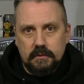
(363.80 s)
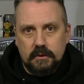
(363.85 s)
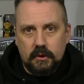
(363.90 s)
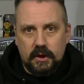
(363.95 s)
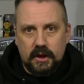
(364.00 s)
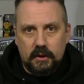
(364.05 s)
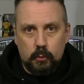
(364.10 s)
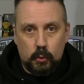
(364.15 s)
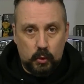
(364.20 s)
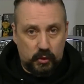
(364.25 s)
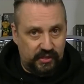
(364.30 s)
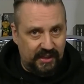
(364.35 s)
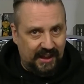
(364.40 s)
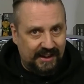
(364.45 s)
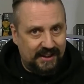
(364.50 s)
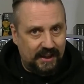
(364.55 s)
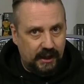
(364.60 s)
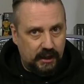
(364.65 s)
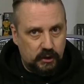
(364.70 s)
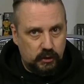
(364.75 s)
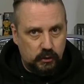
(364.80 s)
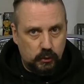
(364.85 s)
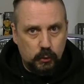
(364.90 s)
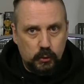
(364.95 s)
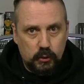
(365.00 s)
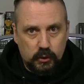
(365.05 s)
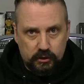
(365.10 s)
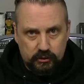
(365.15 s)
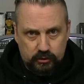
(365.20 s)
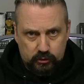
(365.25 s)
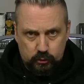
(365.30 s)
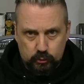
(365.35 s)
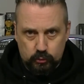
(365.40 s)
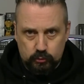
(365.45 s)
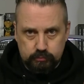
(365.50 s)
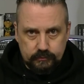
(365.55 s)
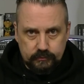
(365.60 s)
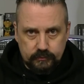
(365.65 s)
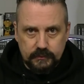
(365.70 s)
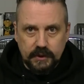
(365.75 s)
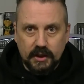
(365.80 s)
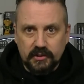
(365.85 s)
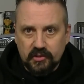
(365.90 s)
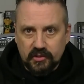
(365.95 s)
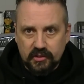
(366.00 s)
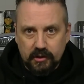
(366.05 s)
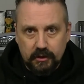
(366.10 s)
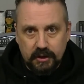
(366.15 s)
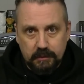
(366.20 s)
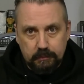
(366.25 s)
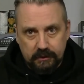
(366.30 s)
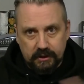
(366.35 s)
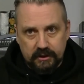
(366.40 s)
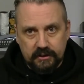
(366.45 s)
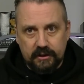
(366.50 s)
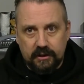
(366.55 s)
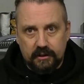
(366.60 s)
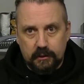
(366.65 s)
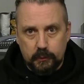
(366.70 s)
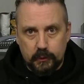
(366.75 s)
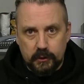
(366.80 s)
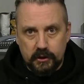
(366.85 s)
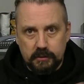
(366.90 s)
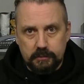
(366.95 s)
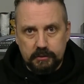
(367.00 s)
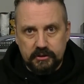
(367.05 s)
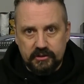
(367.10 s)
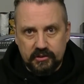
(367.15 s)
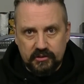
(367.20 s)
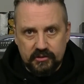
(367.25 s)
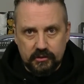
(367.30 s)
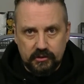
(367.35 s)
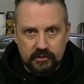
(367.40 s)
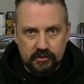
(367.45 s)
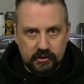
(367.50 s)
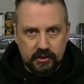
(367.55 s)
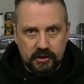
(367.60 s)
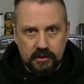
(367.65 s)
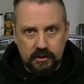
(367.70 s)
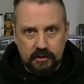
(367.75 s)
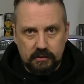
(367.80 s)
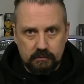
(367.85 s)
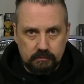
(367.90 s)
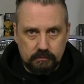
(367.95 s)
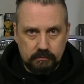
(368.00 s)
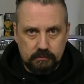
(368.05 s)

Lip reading: look at what that can do, not to necessarily build another world, but just to see